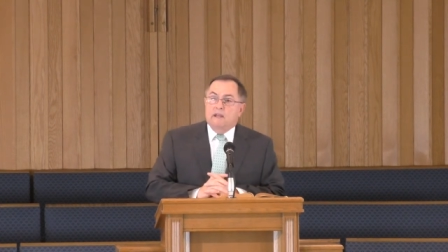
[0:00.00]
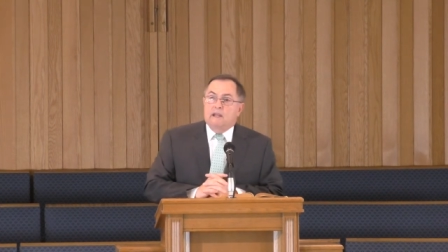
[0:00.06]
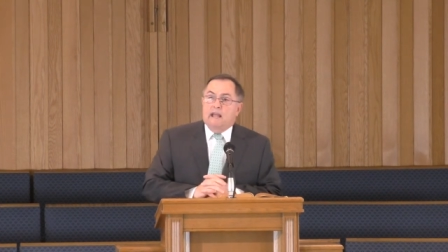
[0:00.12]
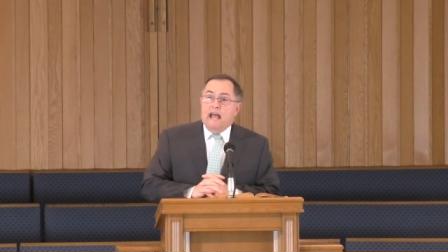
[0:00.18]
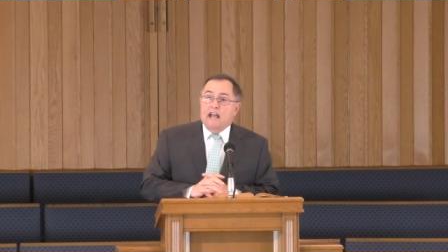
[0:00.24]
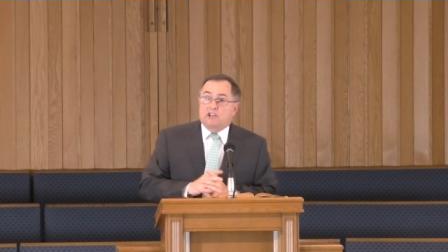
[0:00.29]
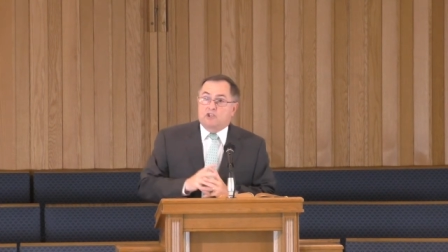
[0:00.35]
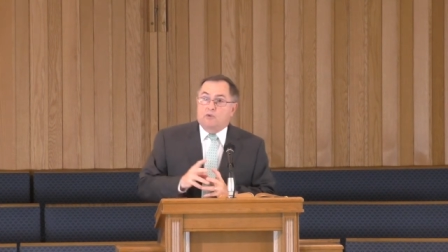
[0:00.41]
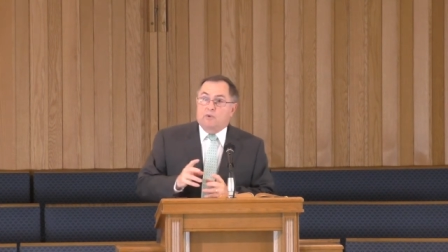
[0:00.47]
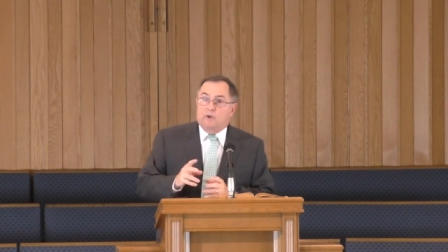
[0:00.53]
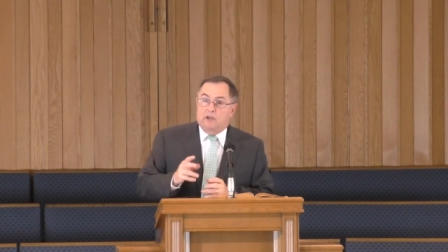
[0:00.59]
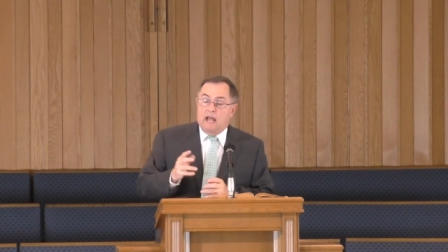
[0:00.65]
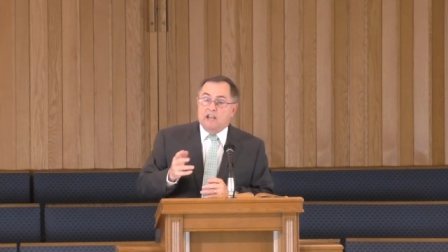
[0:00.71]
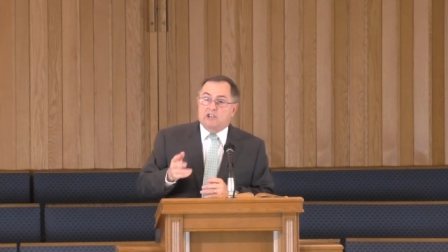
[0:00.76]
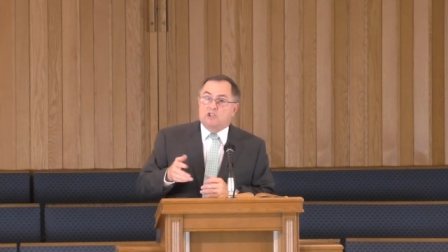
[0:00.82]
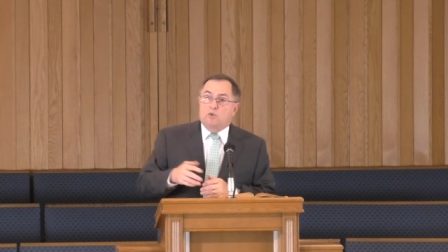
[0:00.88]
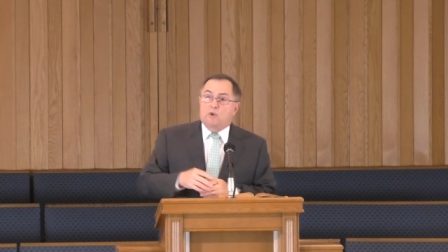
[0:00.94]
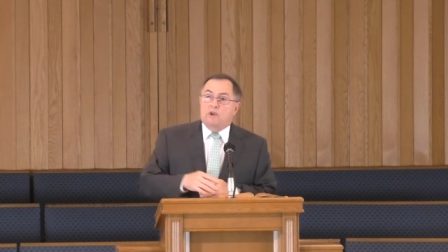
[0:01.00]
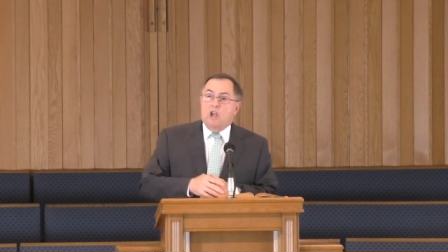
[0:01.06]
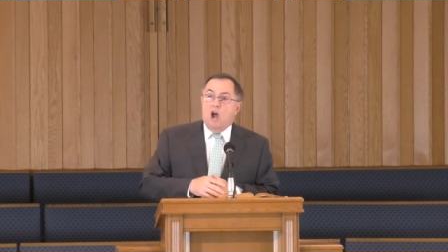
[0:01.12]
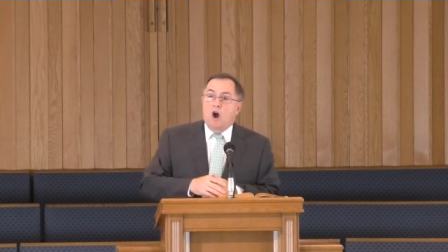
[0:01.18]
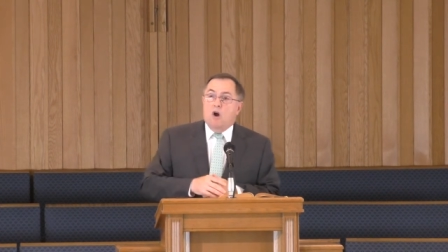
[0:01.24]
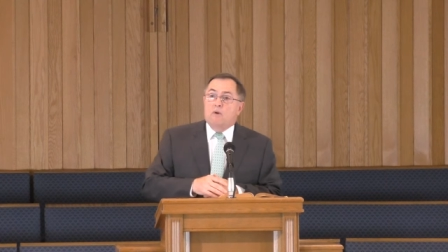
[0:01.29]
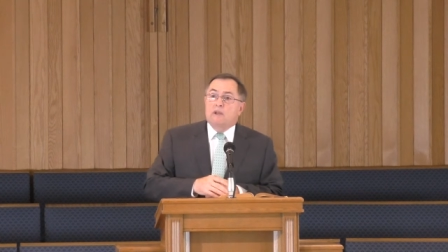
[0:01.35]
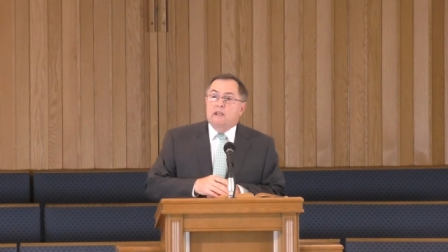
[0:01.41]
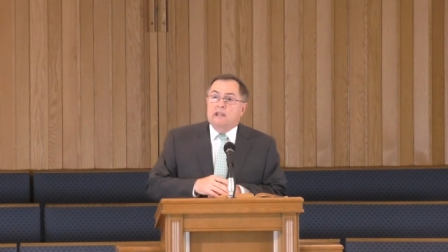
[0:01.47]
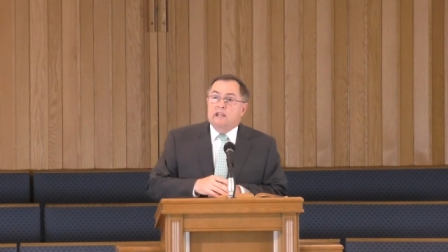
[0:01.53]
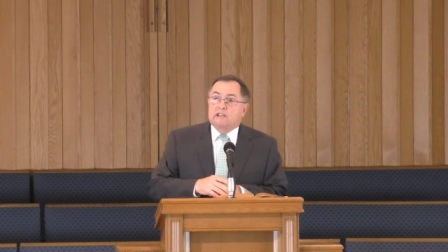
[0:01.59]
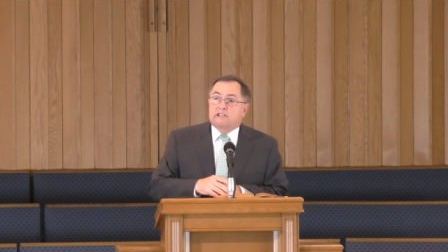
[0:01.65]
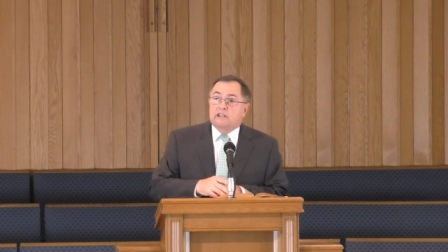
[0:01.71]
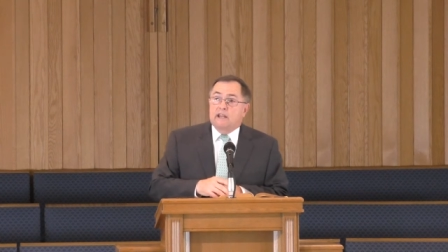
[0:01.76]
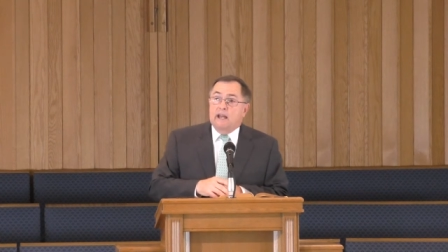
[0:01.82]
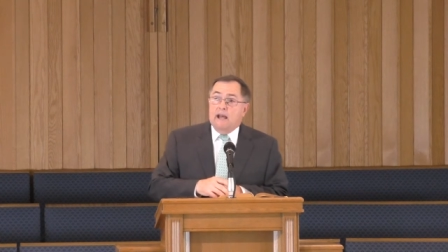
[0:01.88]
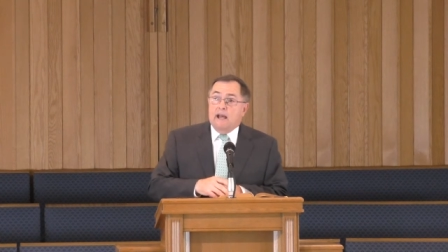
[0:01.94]
as you, as you would know, is
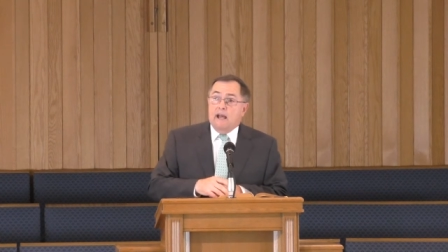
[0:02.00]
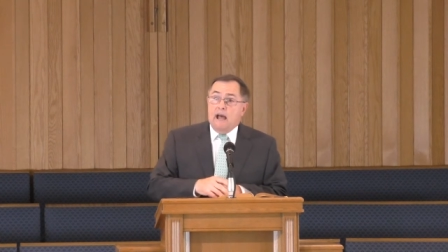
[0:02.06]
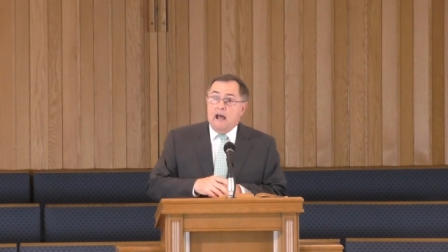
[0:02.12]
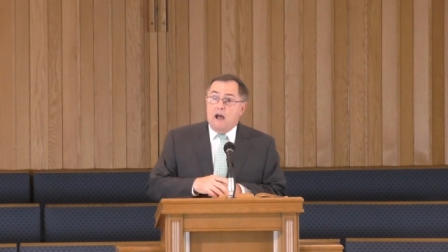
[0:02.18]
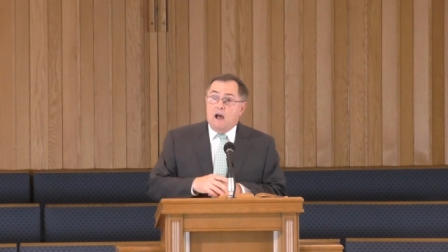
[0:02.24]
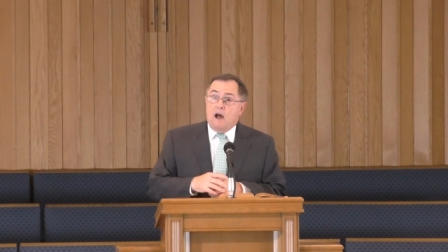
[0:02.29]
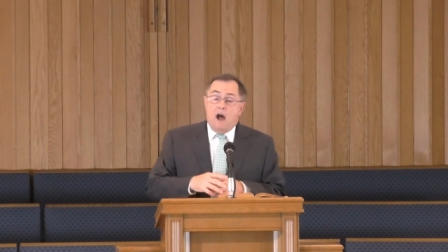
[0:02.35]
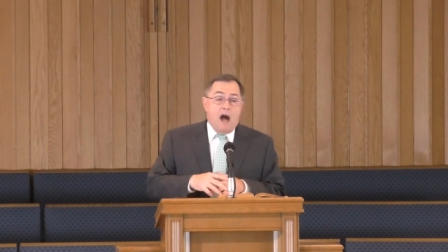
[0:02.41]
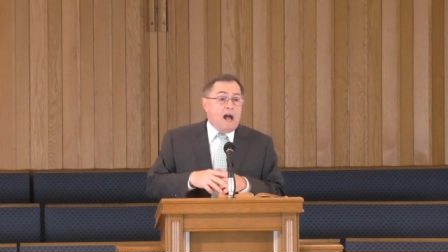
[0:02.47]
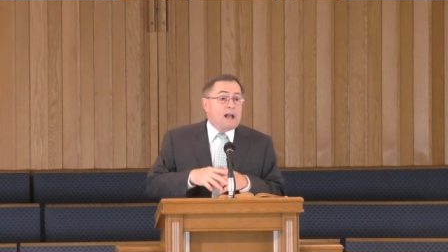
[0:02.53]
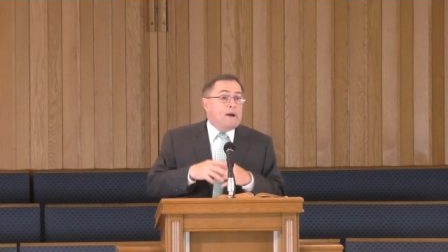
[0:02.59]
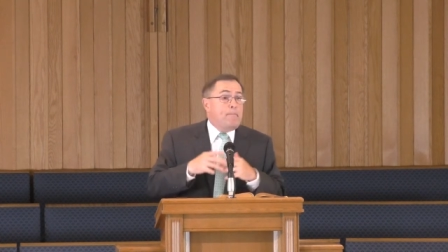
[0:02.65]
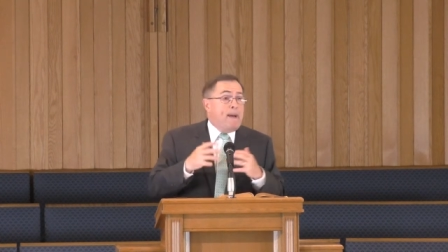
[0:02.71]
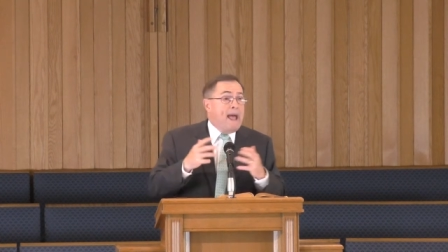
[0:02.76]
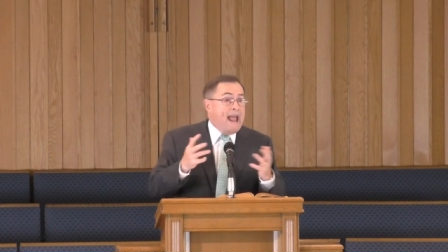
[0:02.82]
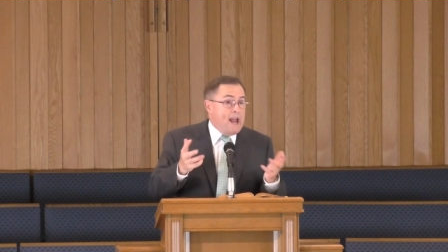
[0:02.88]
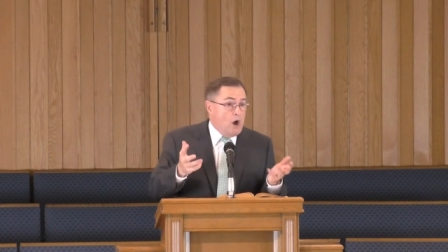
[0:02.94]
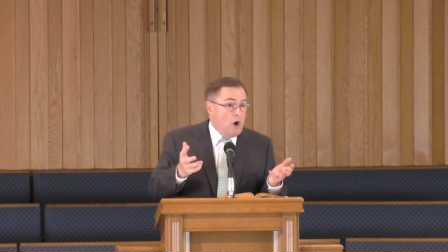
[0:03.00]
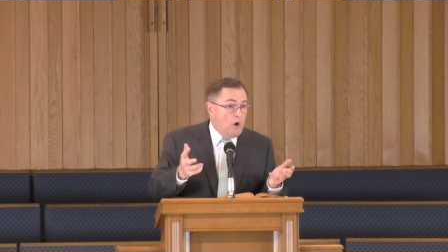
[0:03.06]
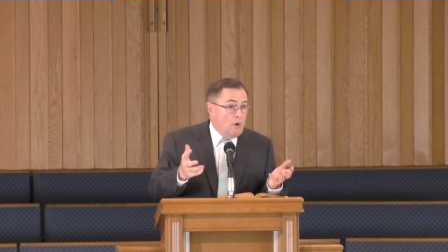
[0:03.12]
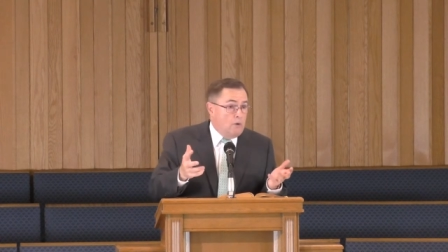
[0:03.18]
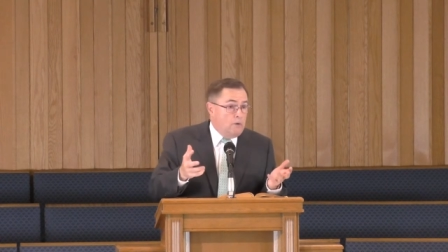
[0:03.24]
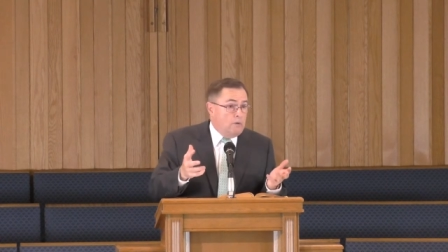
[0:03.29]
uh, agapeo.